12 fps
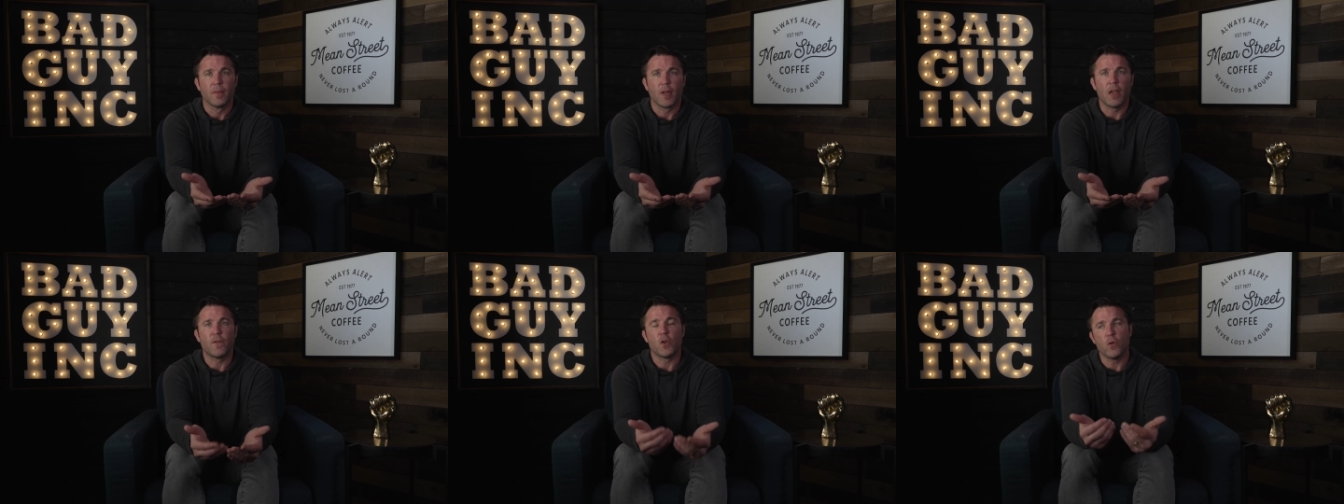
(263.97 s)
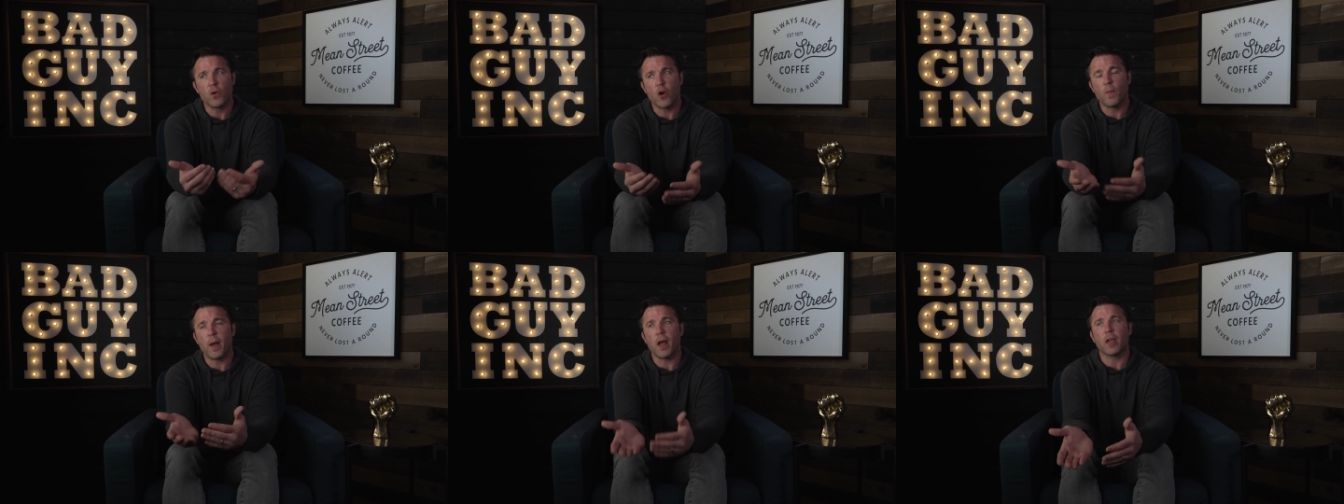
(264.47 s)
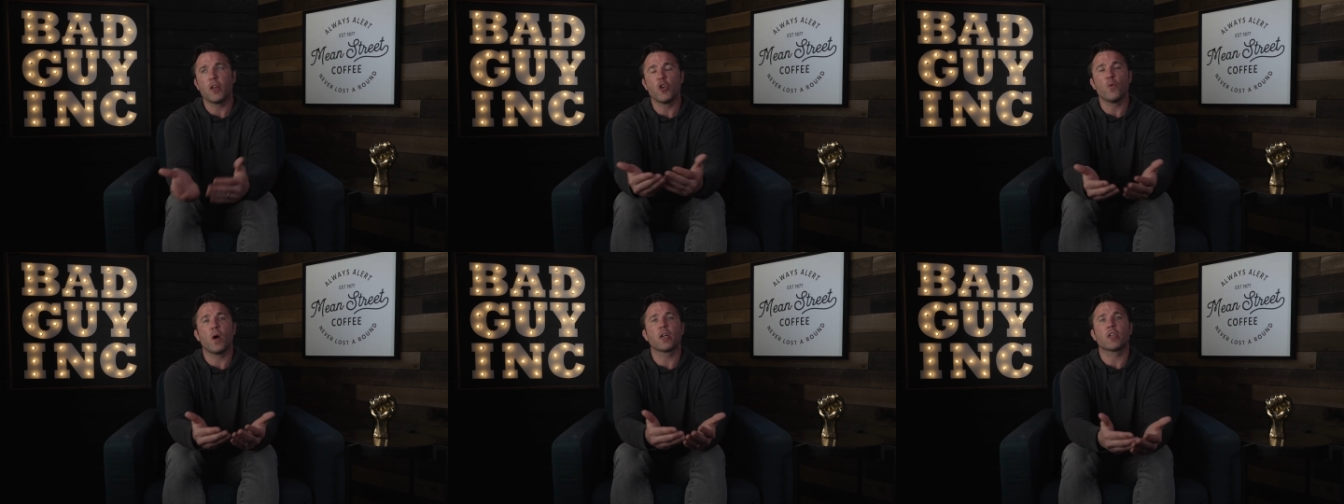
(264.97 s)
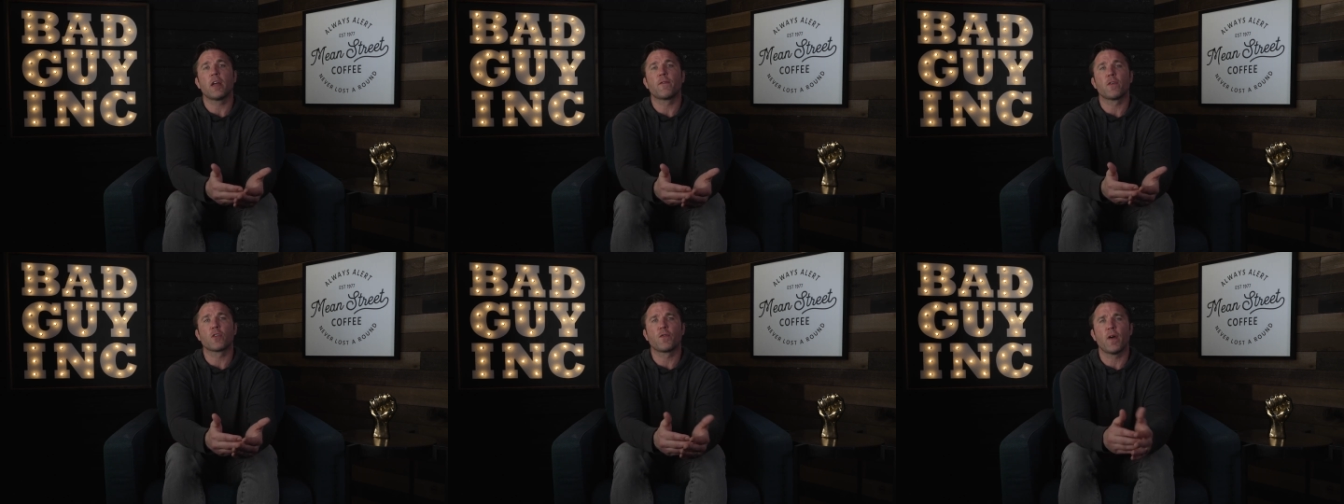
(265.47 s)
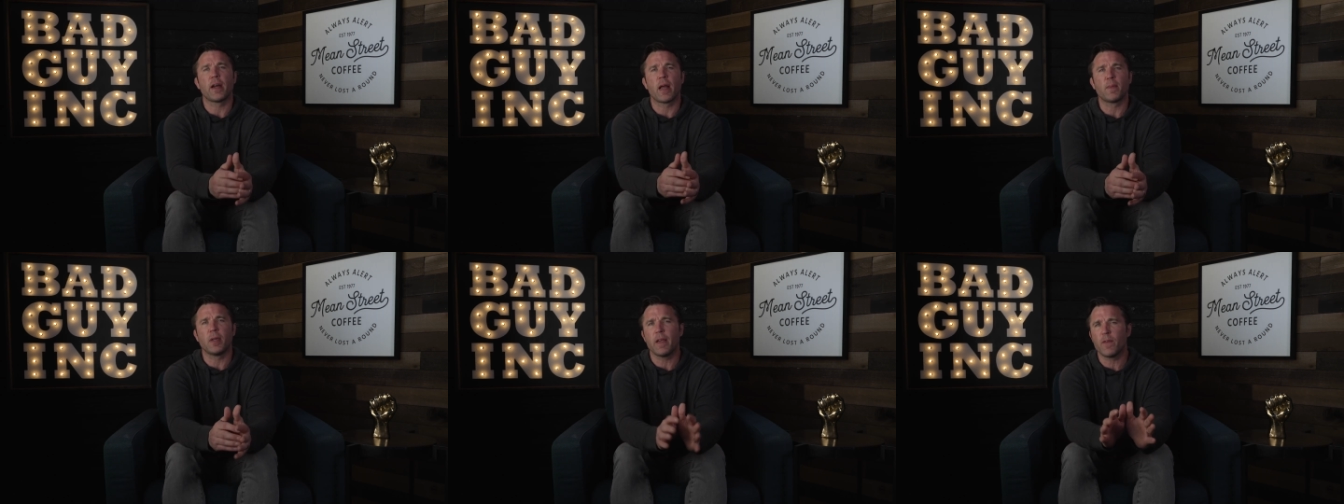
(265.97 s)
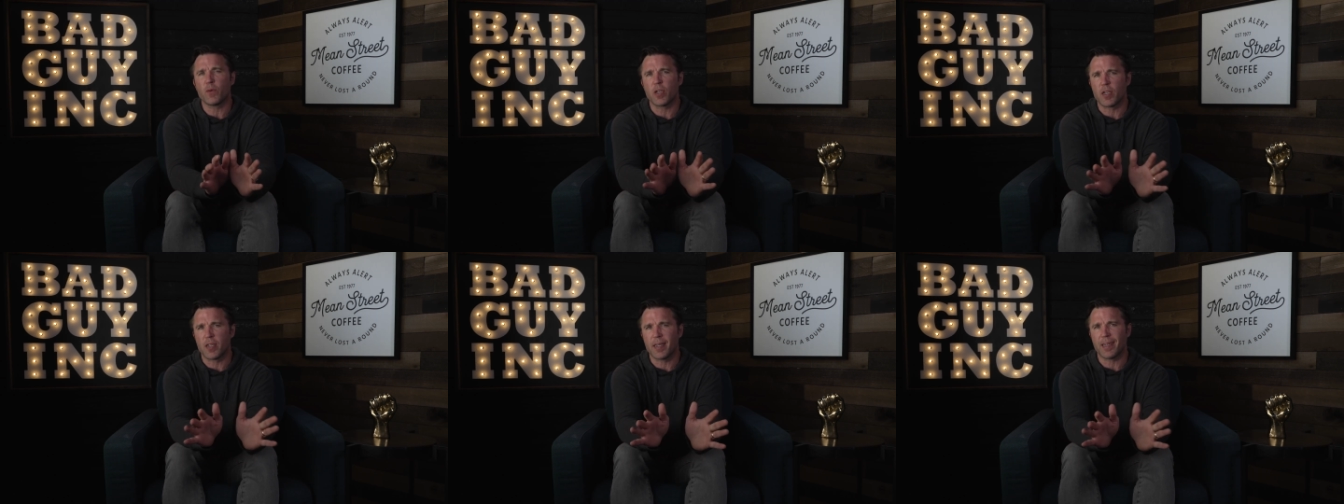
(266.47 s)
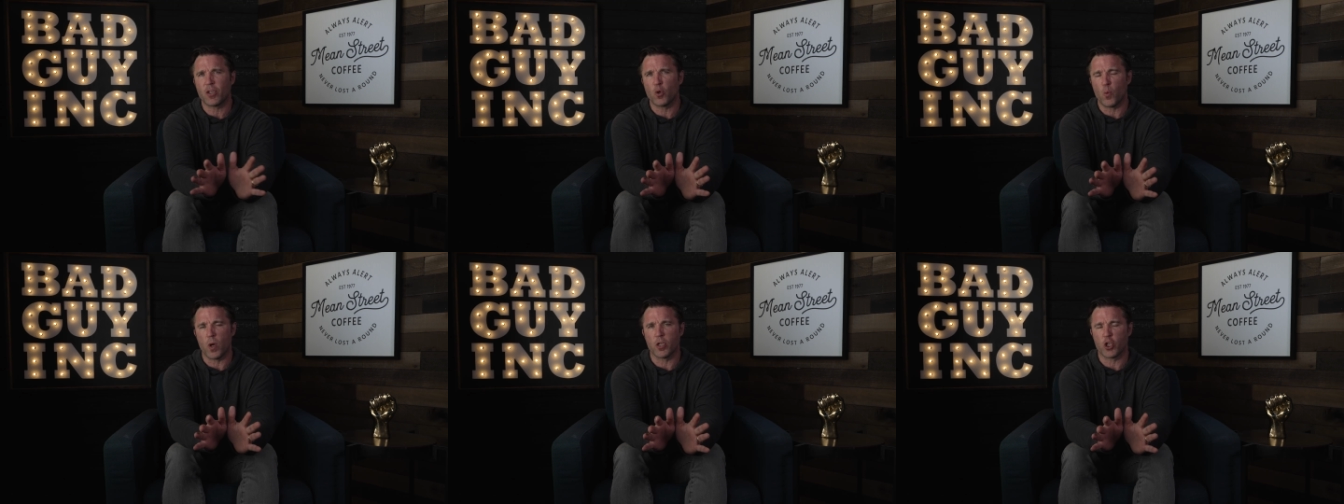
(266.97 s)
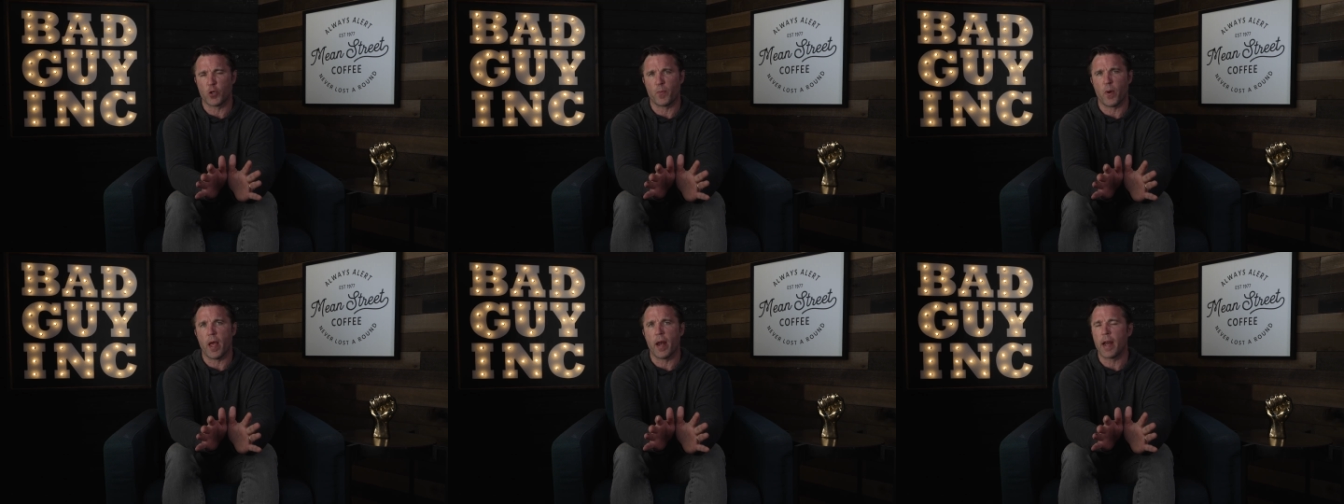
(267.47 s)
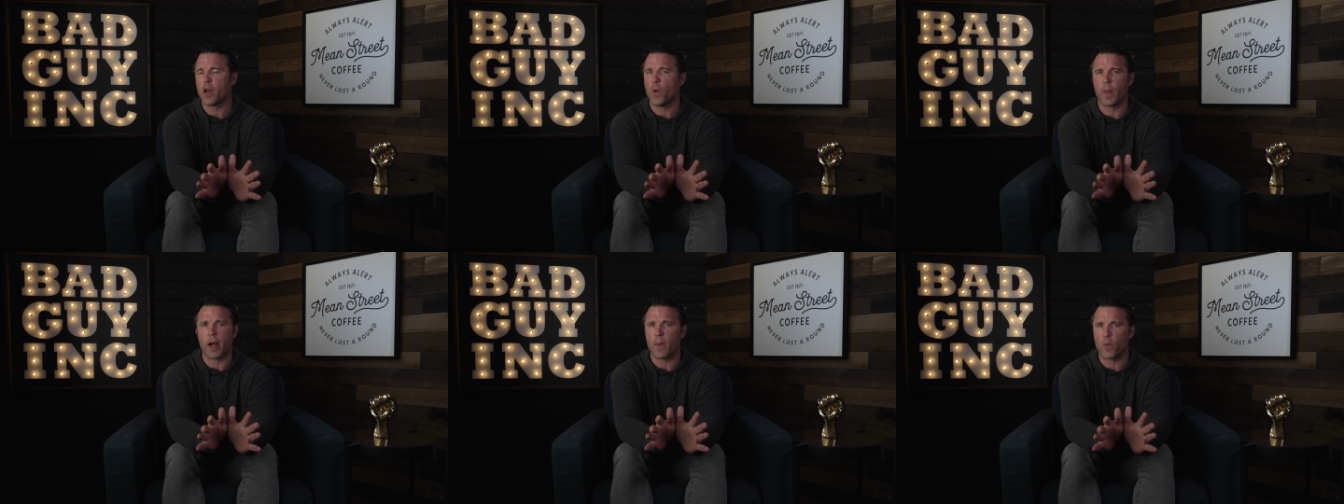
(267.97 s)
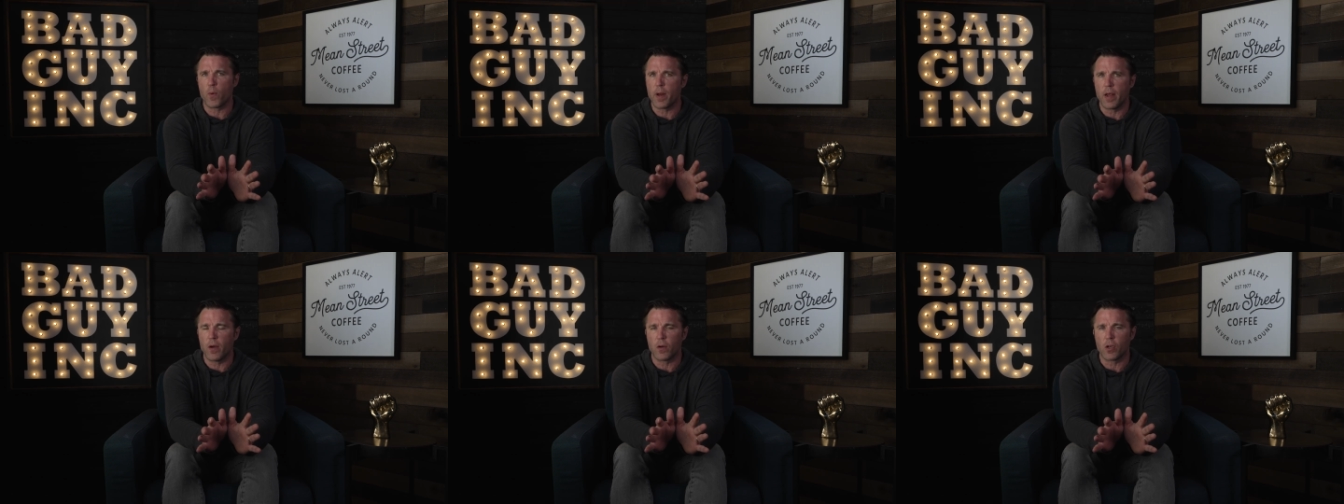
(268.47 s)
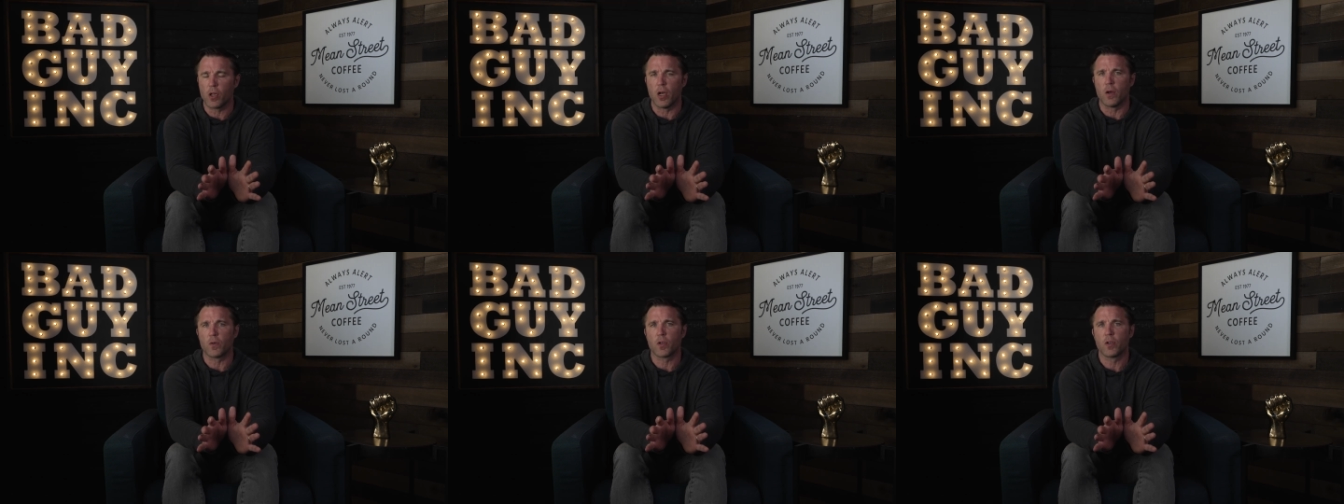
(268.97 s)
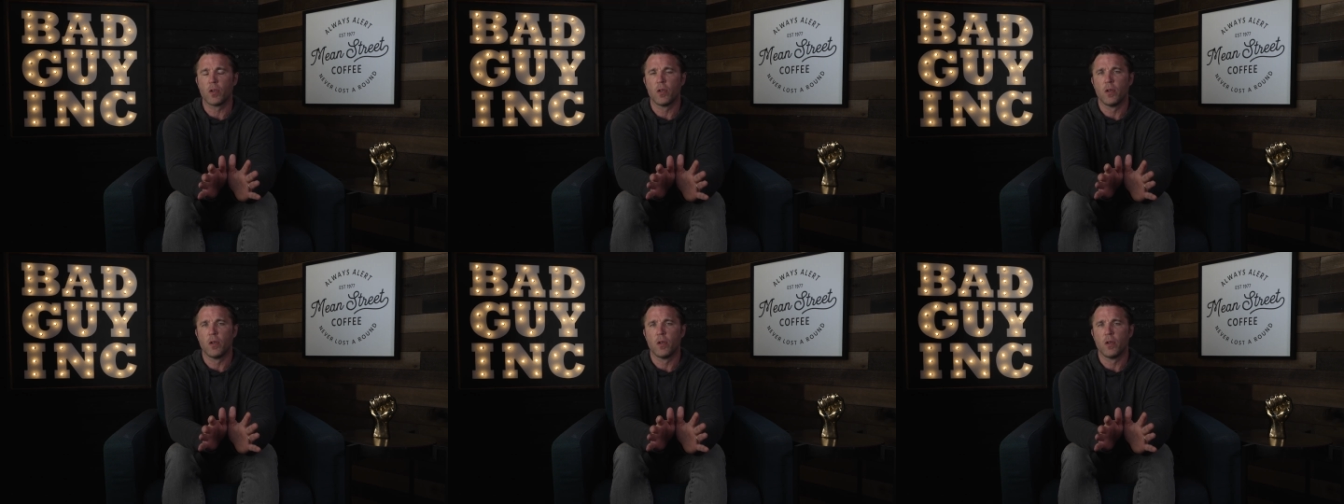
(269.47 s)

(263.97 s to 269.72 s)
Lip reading: If you go back and you watch that first fight, and I believe it was a 6-1 spread. I know that I'm real close.